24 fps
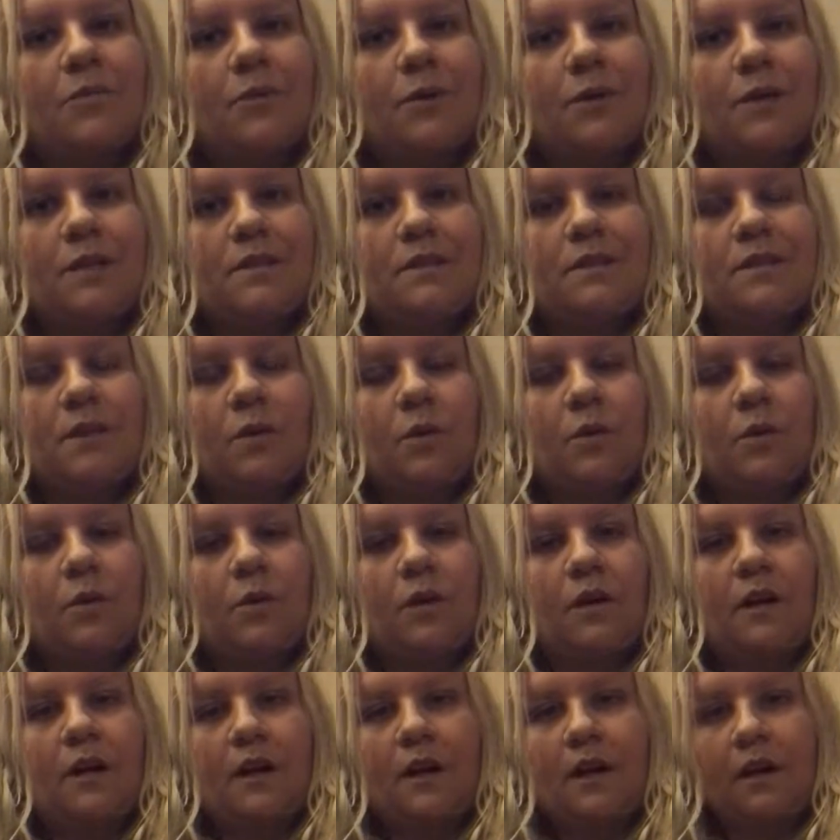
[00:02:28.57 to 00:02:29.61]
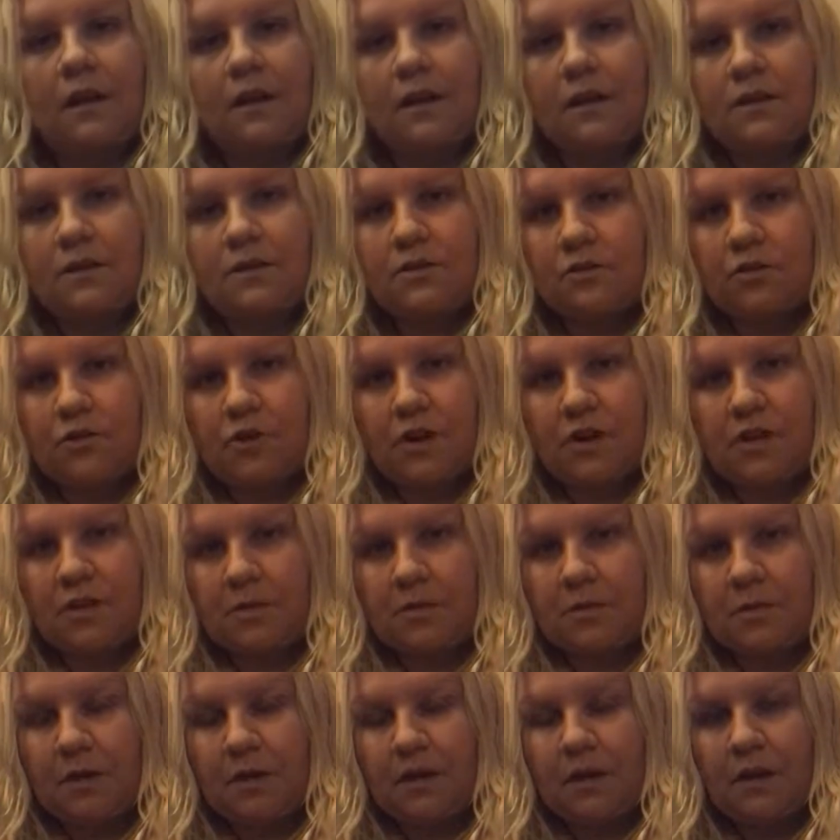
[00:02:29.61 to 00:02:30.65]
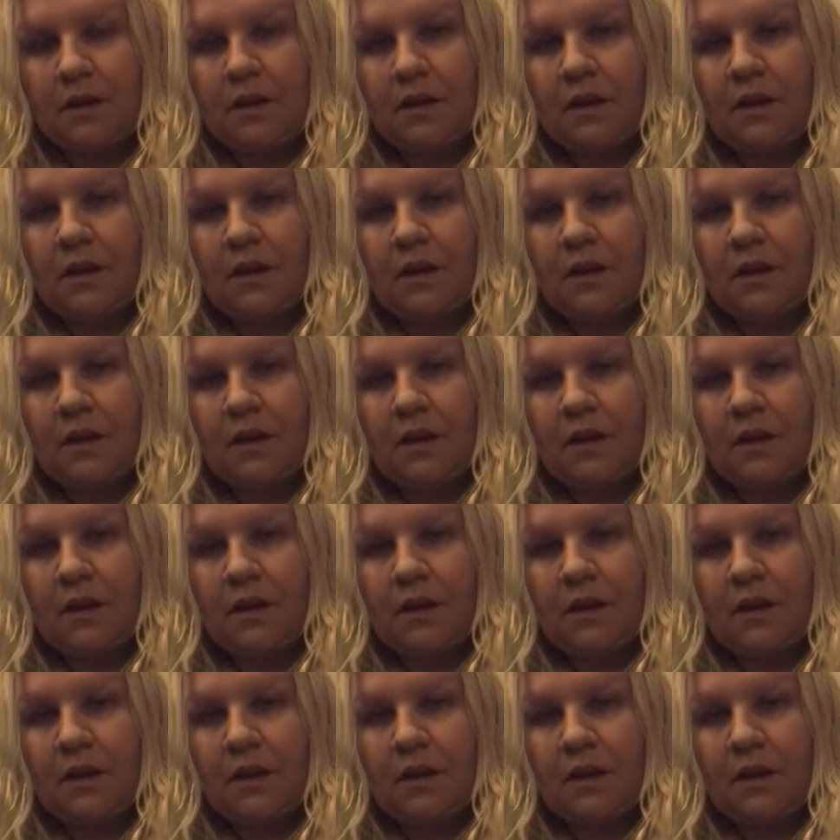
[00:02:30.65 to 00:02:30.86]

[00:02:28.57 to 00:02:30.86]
Praise the Lord, I had a hysterectomy.